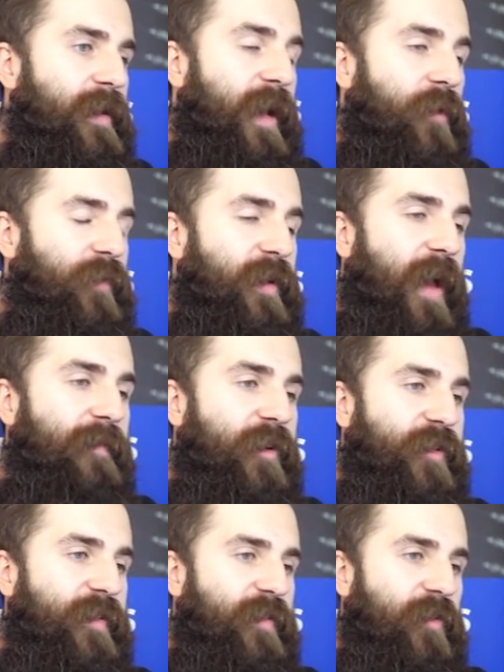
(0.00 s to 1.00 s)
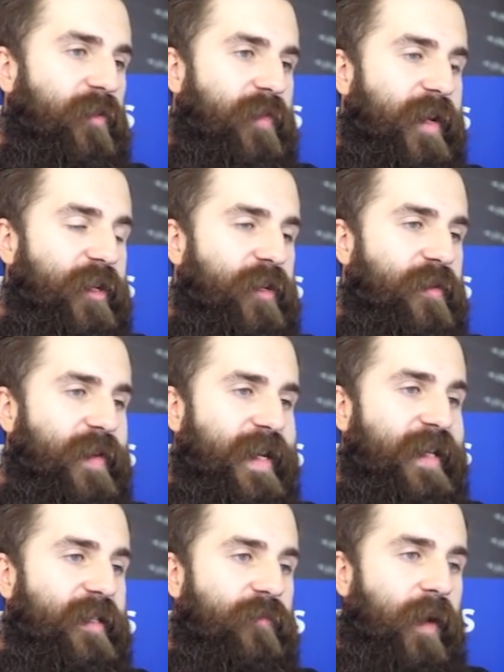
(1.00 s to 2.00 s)
Now the average risk reward ratio
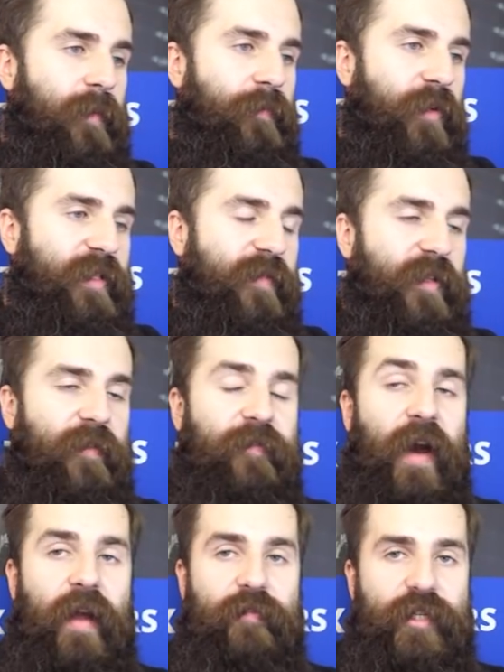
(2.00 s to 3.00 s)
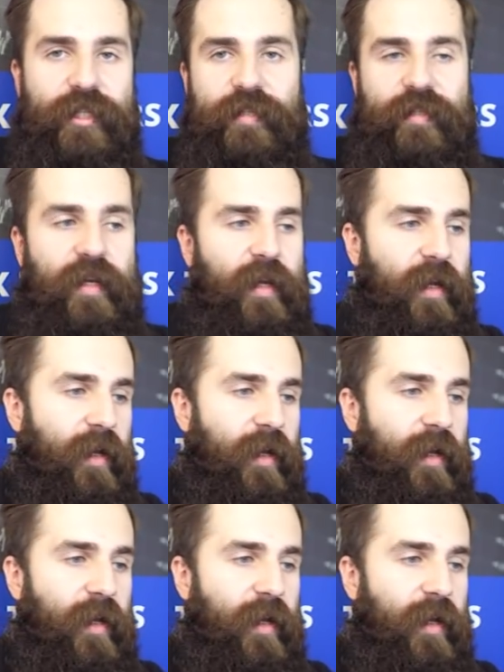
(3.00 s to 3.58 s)
is 1.75, which is